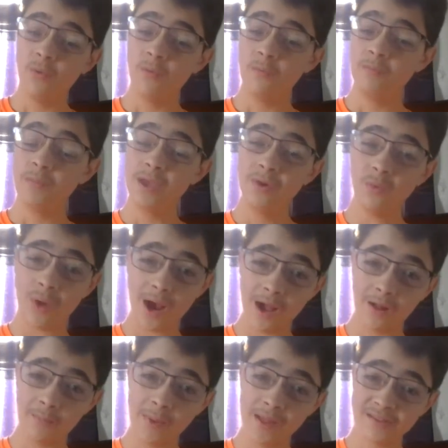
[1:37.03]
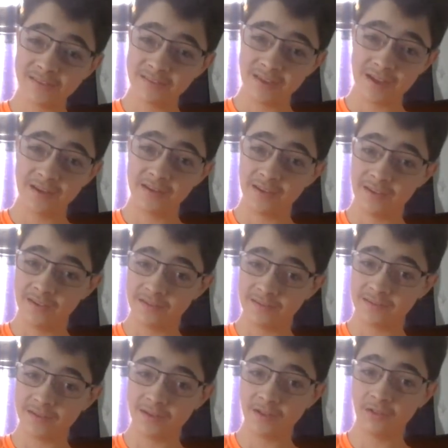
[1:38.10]
Meanwhile, Penn State is
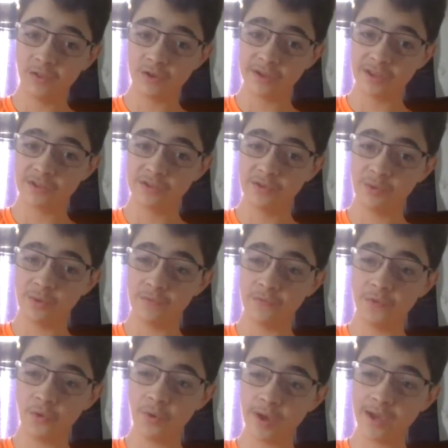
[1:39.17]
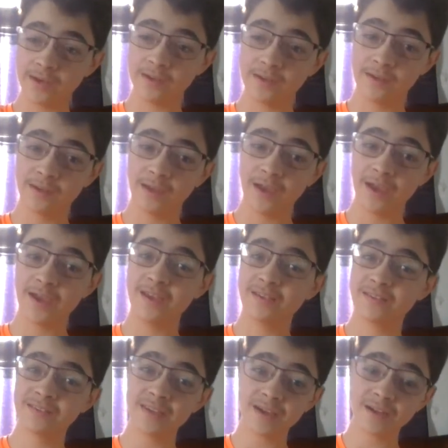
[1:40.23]
looking to avoid a
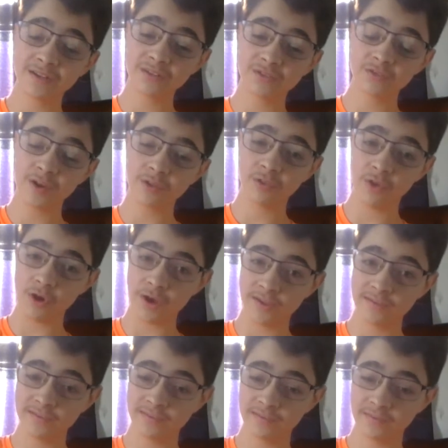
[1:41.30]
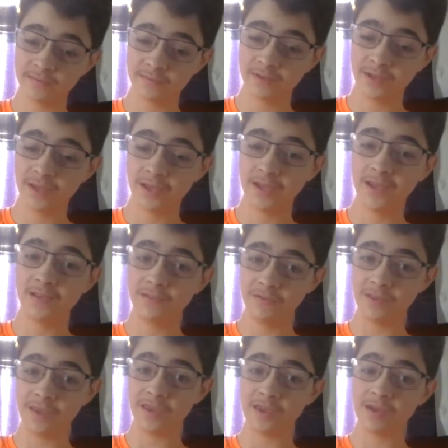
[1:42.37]
second straight loss in
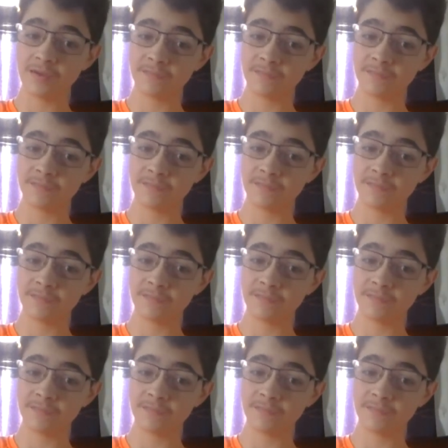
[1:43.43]
the